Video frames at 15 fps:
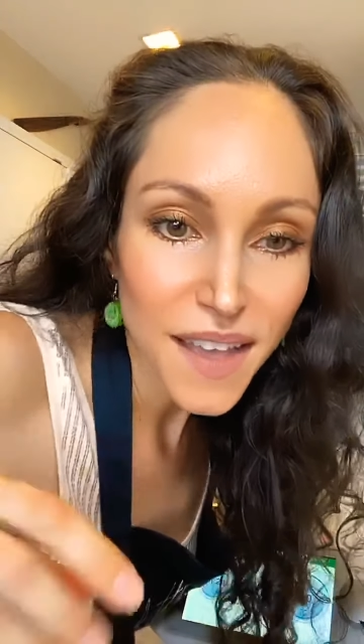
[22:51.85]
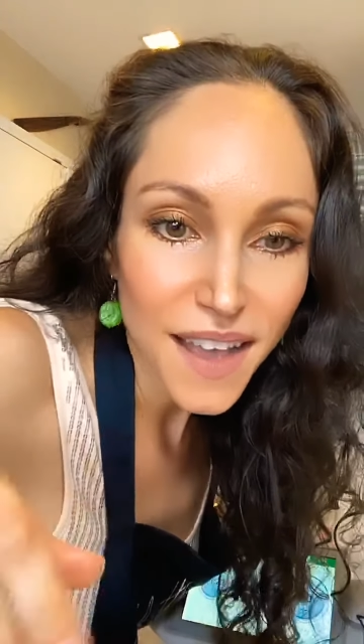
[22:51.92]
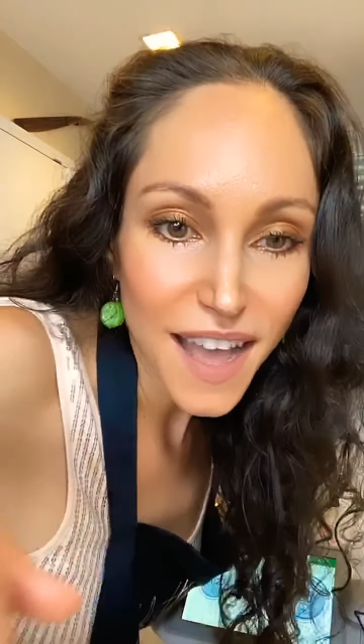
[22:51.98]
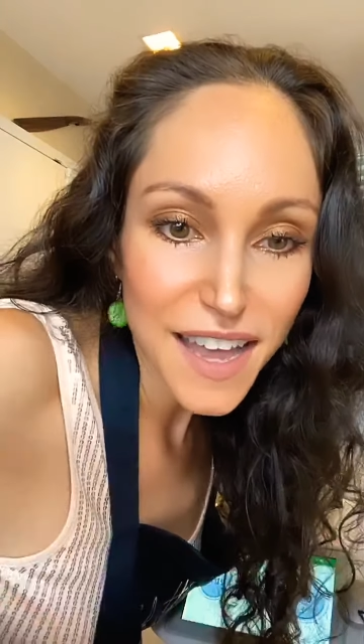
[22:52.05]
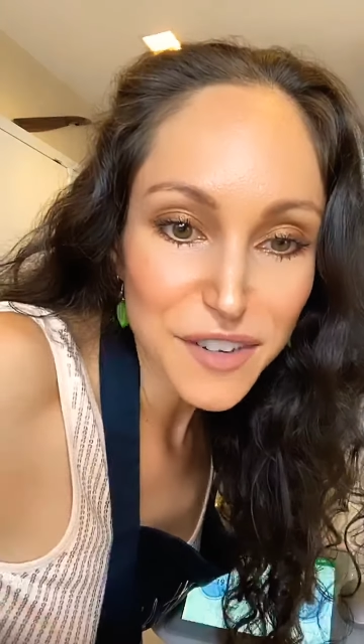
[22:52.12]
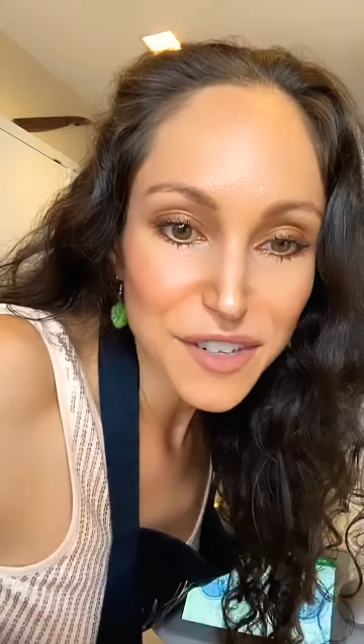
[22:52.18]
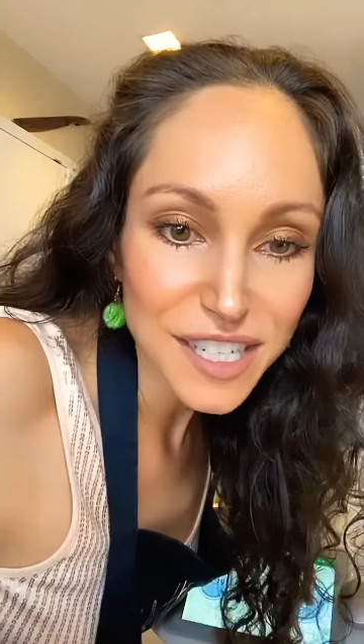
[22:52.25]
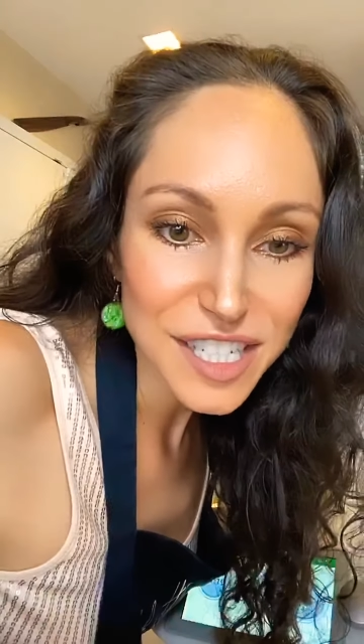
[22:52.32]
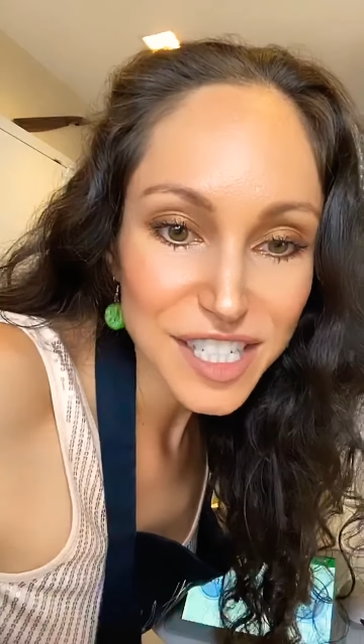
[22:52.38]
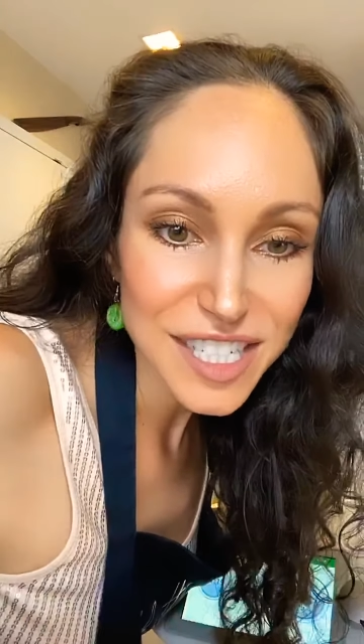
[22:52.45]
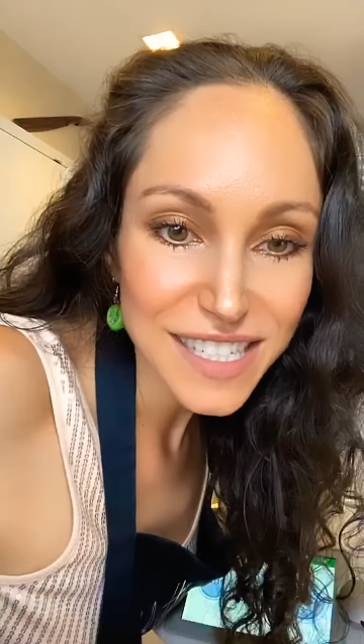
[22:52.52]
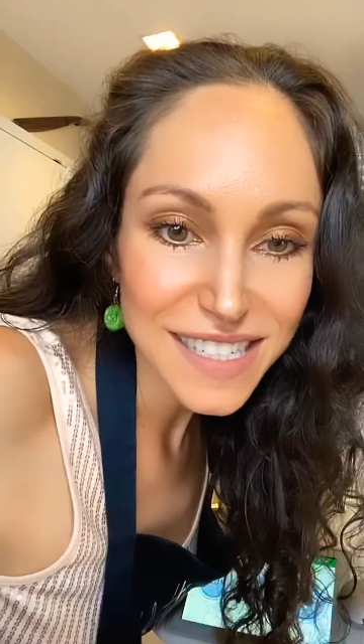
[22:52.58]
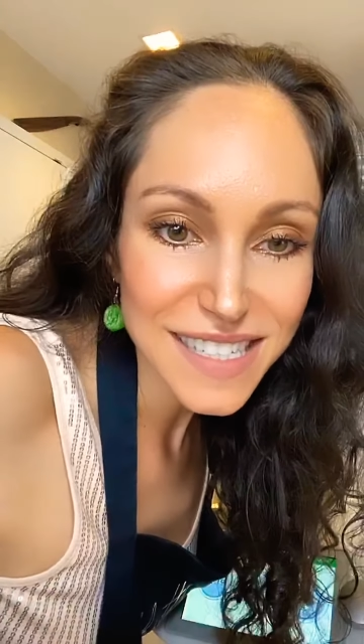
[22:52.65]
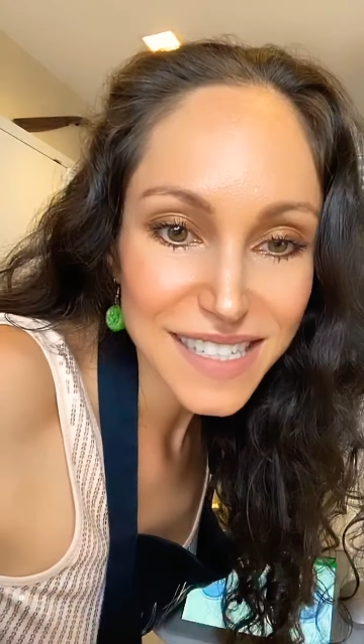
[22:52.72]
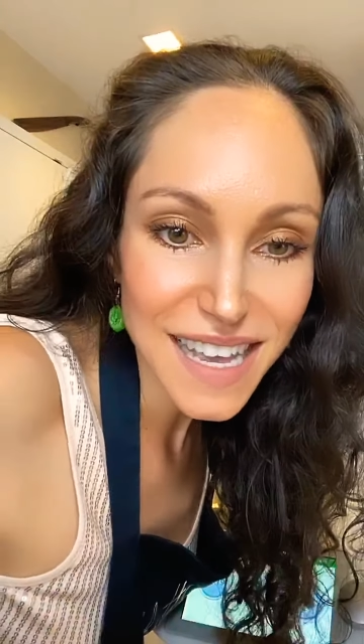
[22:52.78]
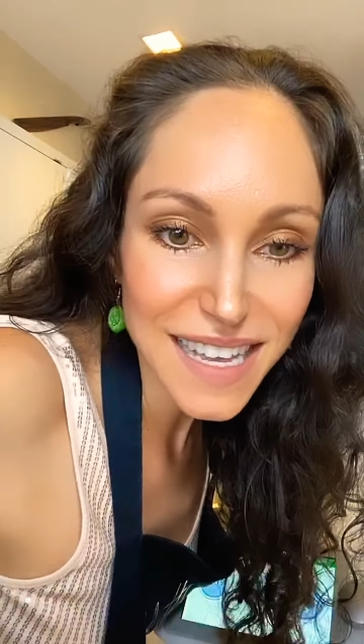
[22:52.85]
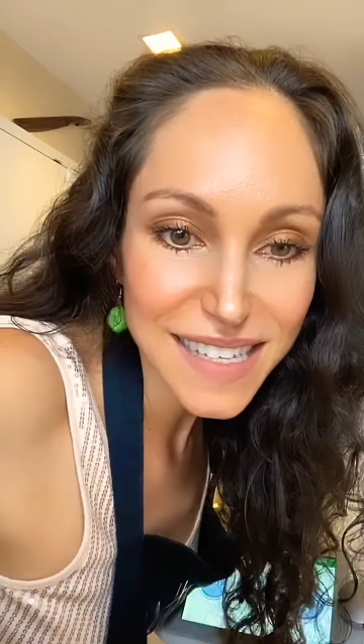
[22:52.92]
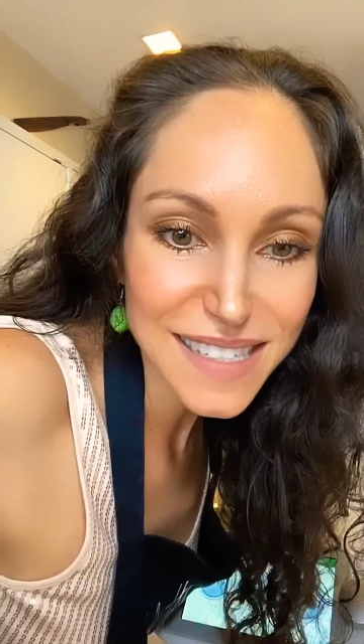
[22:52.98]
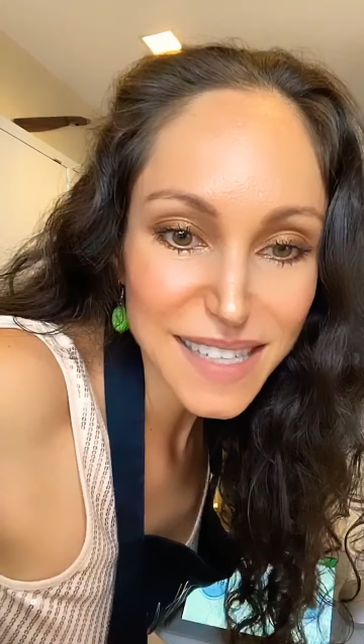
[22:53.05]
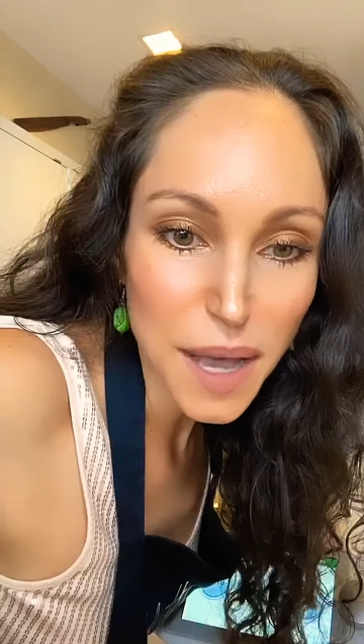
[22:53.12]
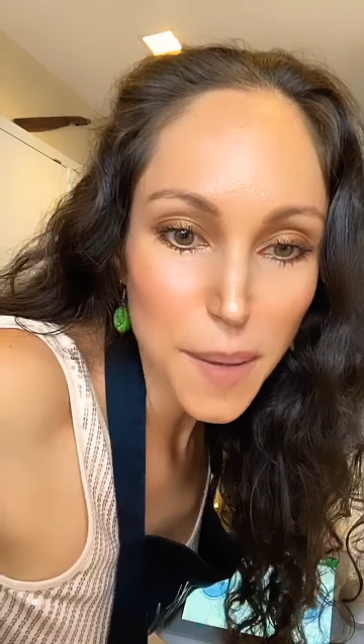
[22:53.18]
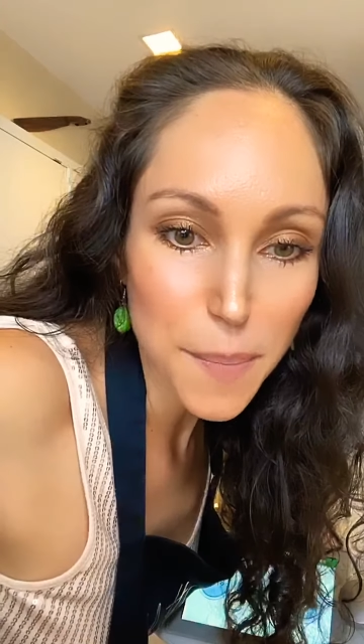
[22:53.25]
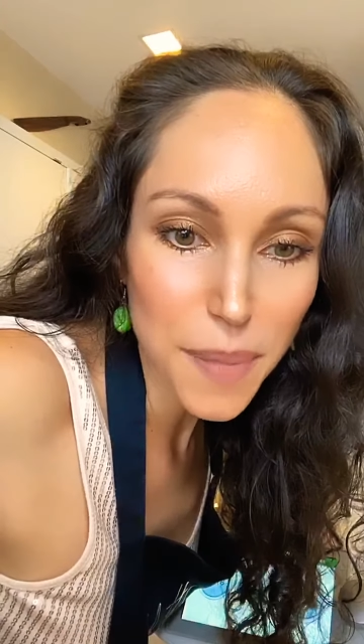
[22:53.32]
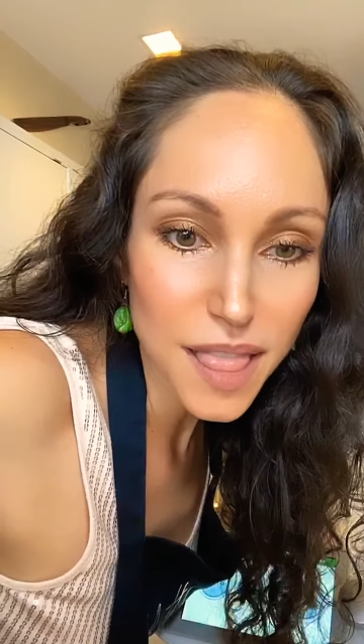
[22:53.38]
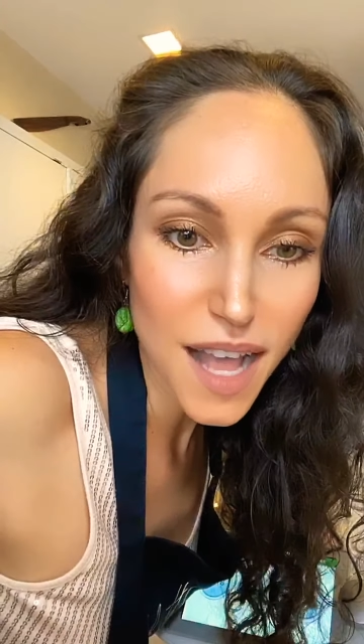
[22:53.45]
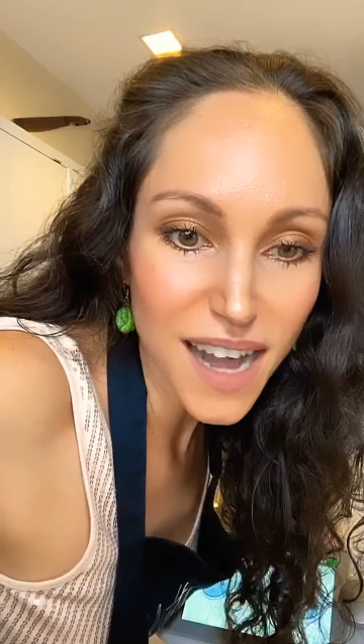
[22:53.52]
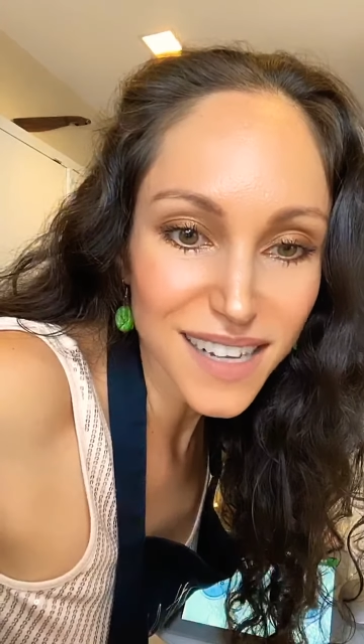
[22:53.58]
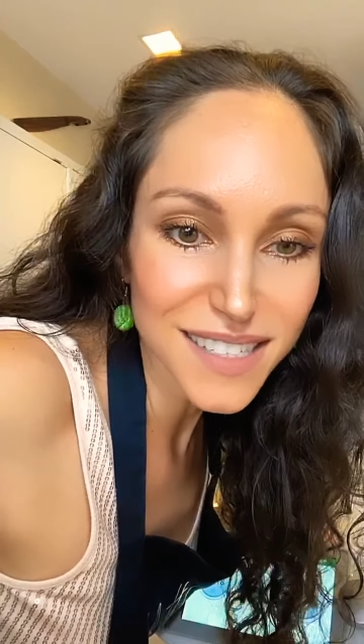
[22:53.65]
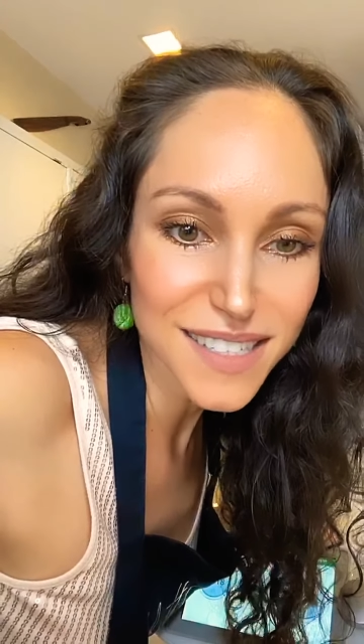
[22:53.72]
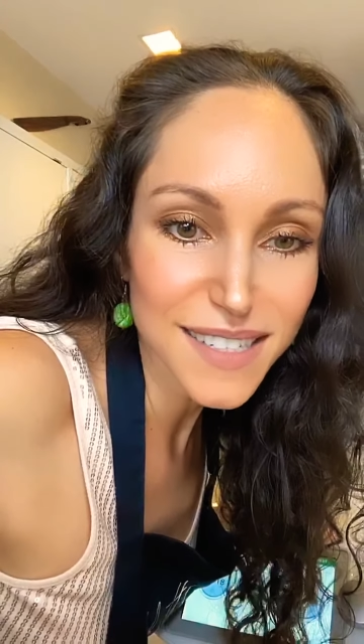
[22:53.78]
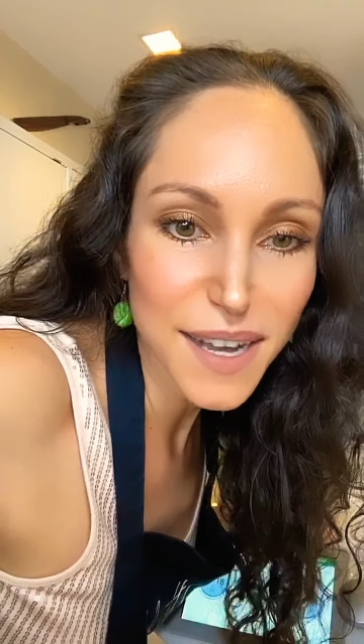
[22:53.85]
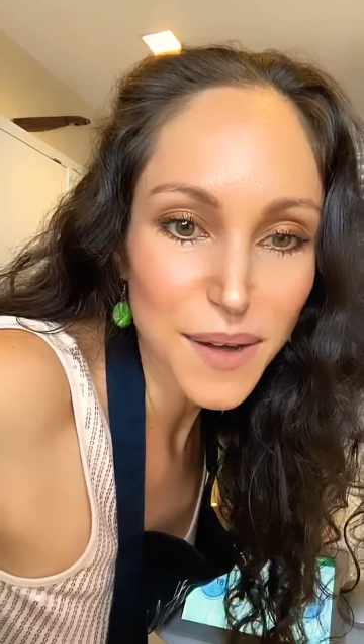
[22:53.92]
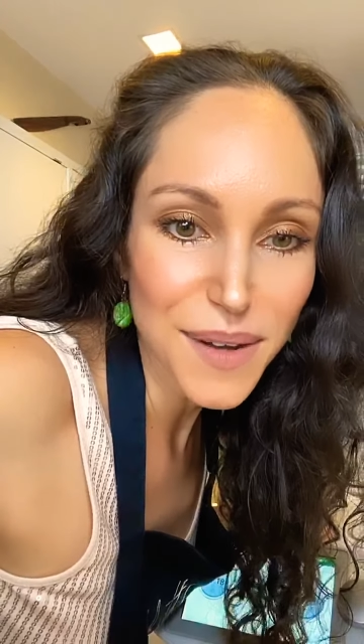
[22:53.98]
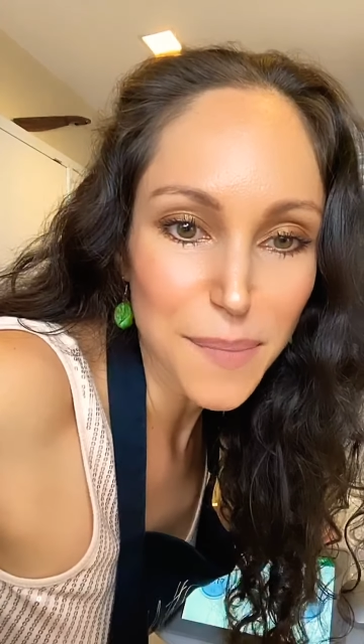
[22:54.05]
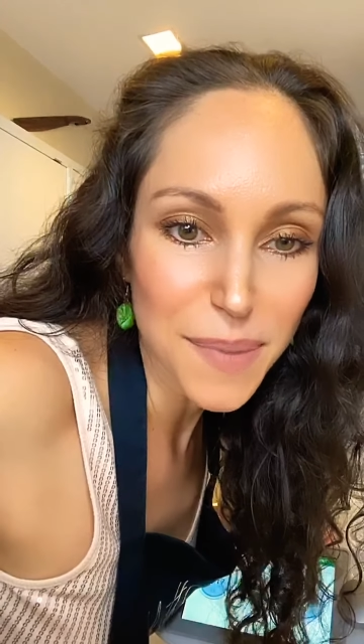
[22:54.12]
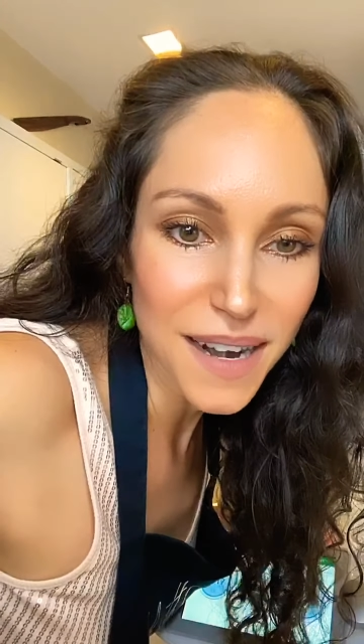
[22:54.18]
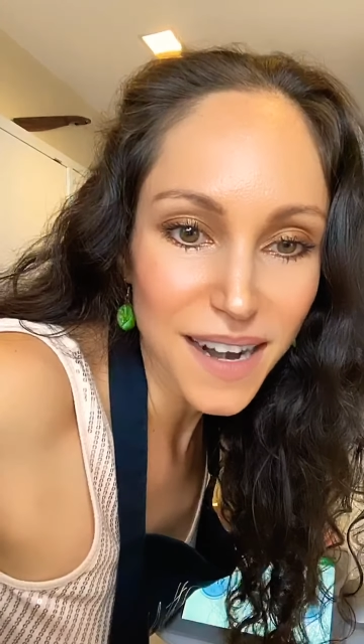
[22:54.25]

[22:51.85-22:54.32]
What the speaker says: And Christian says, applauso.